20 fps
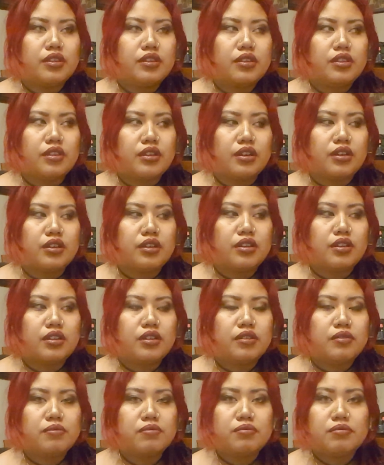
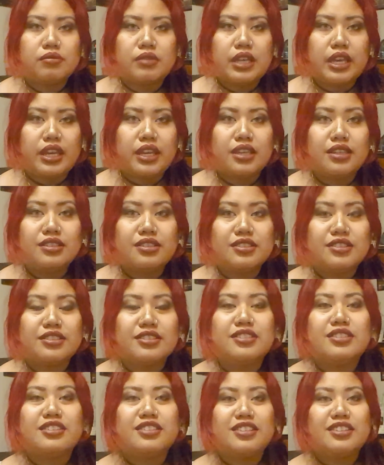the
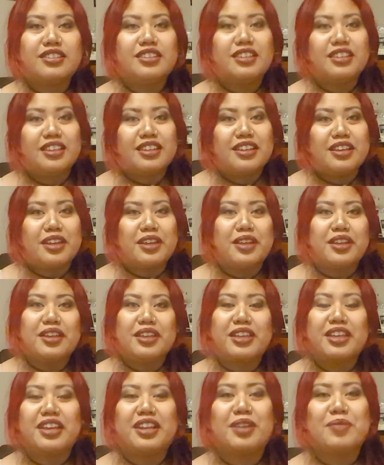days,
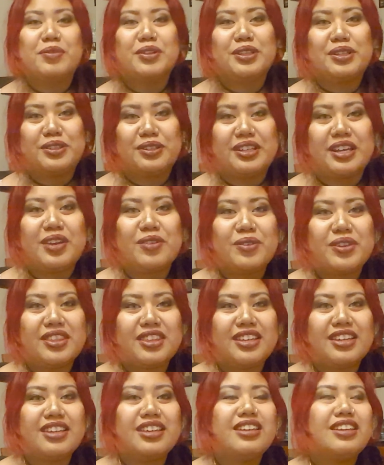and I'm a little late with
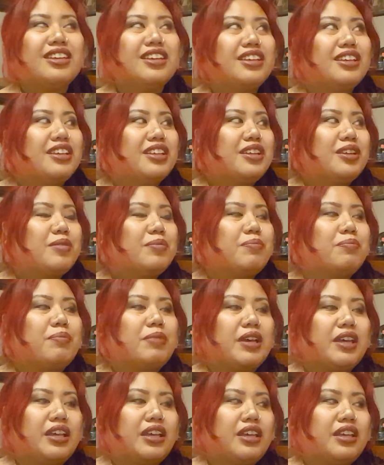it,
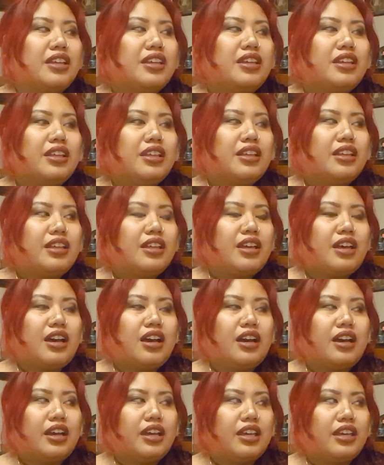but
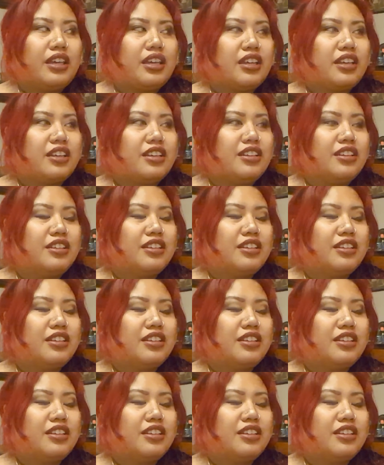I